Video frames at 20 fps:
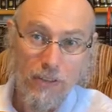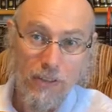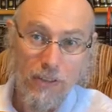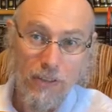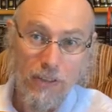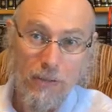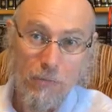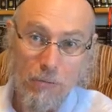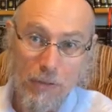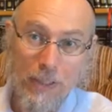
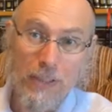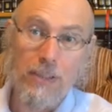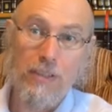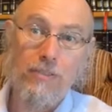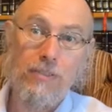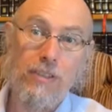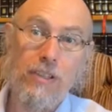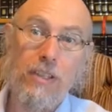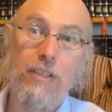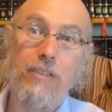It depends
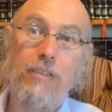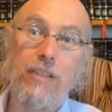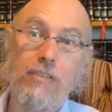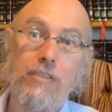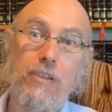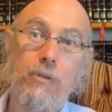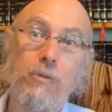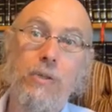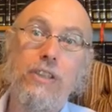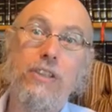if, if
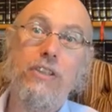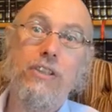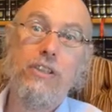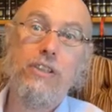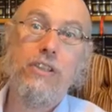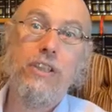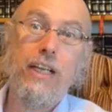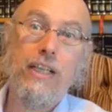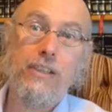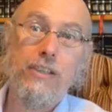there was such a
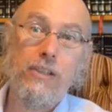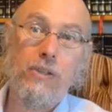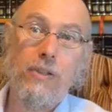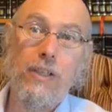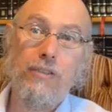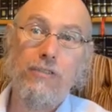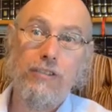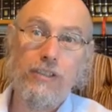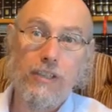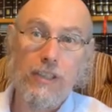
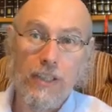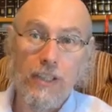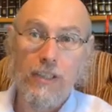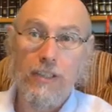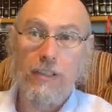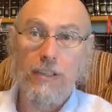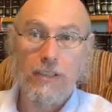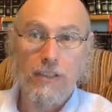catastrophic hit